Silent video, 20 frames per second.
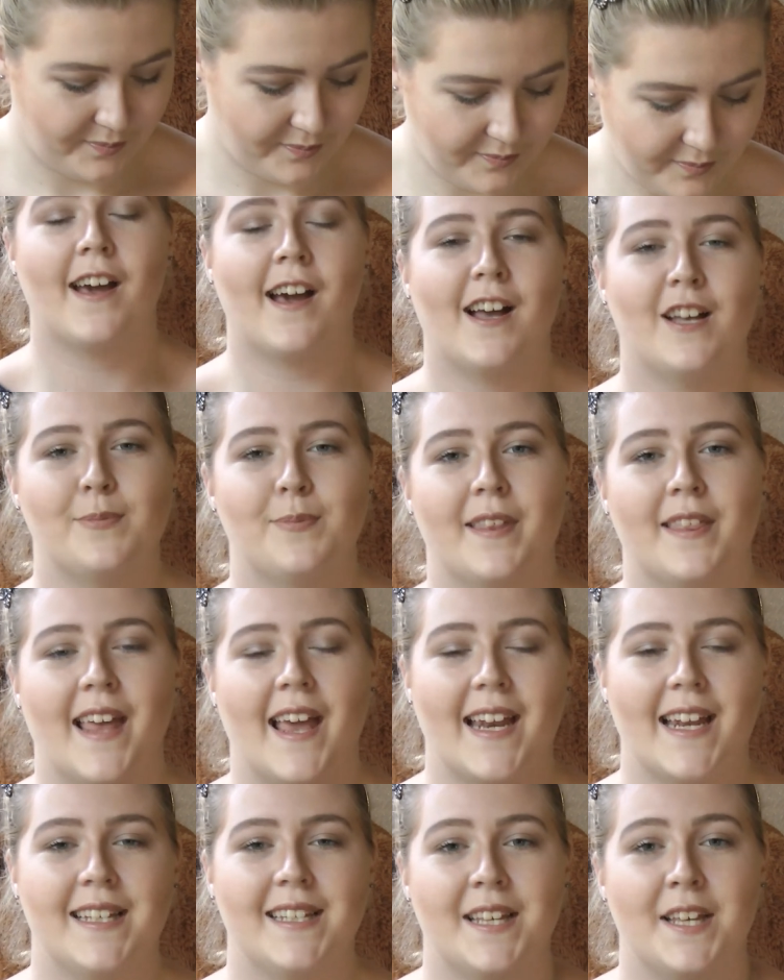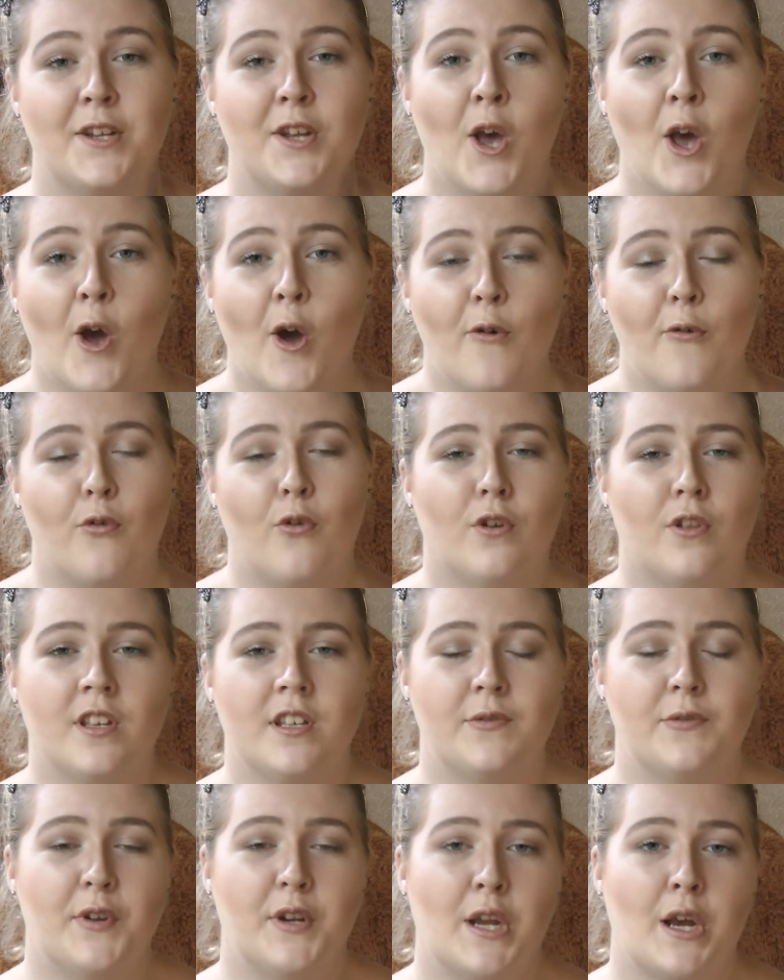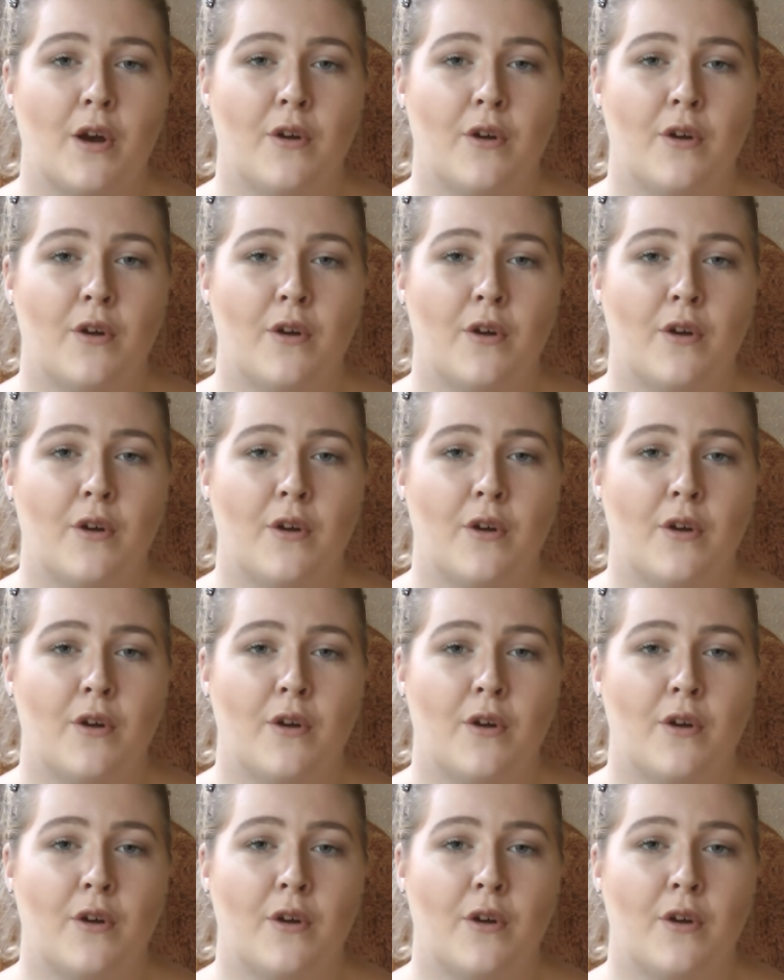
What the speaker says: Okay guys, but that is it for this video.